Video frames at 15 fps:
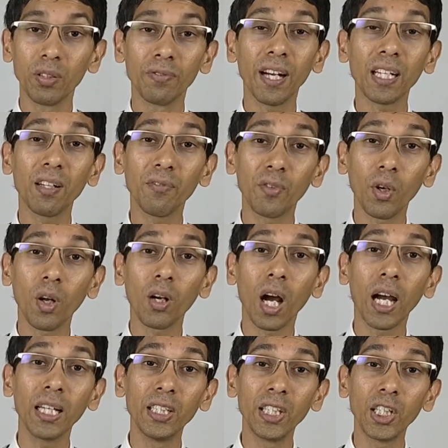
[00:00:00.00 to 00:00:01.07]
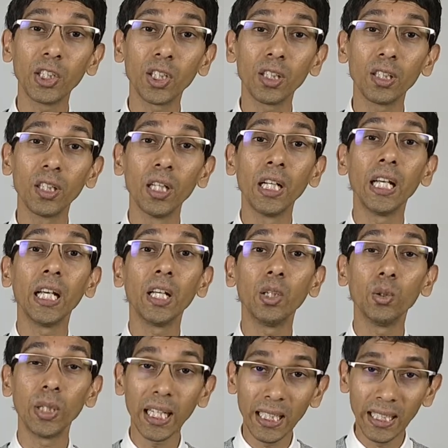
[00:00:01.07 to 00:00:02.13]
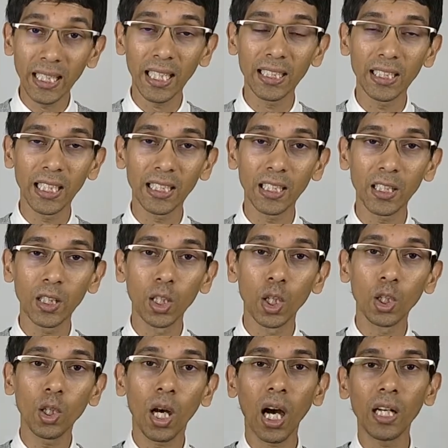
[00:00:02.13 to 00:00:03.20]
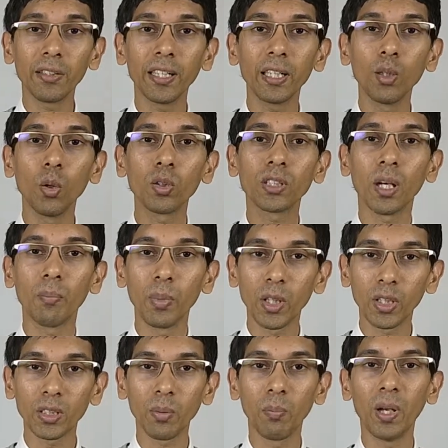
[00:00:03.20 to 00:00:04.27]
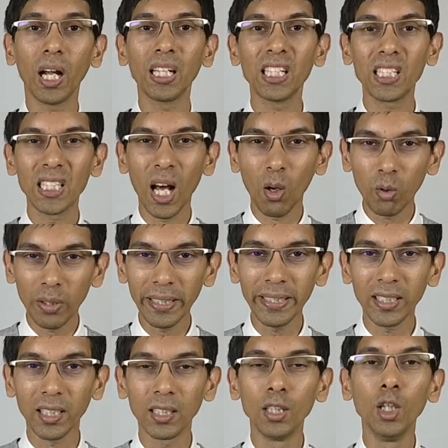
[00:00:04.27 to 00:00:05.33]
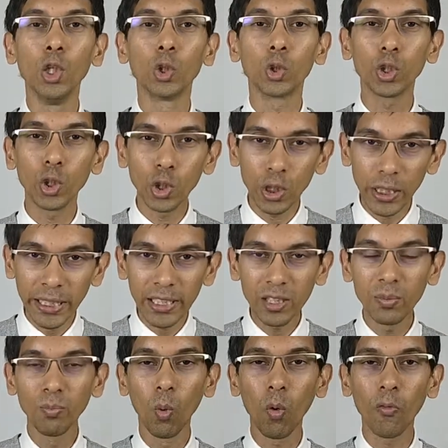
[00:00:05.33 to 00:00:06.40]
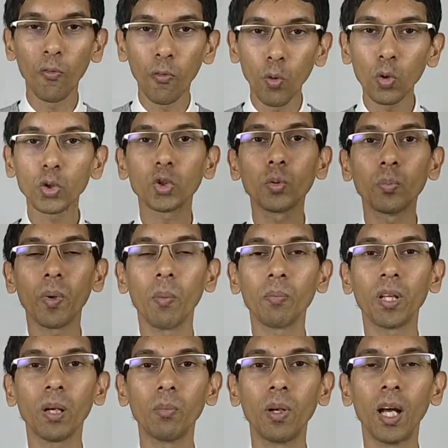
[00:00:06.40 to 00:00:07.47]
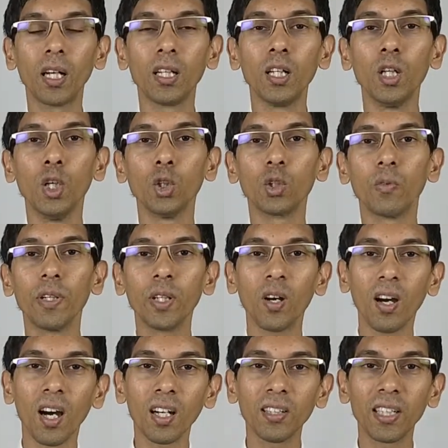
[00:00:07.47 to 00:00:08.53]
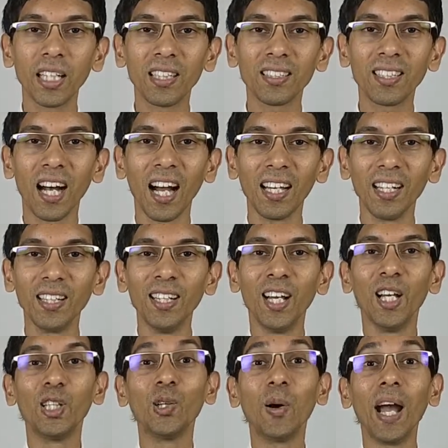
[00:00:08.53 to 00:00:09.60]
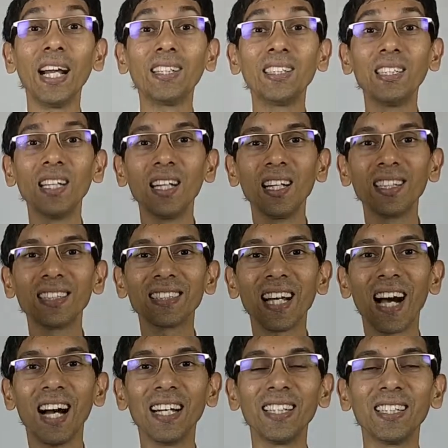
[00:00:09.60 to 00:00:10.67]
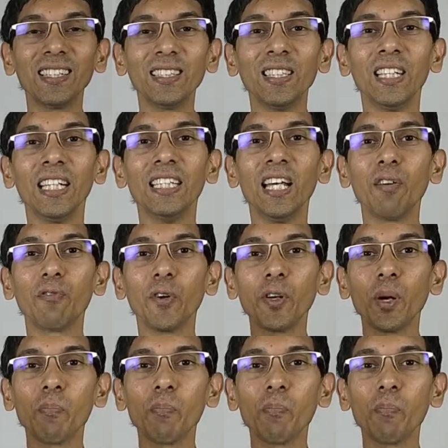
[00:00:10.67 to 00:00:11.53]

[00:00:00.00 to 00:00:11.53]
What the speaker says: In fact, if you're on hydration, you get dehydrated, your heart rate goes up because the blood is now thicker. So it needs more force to pump that blood. So when your heart rate is higher, your adrenaline is higher, therefore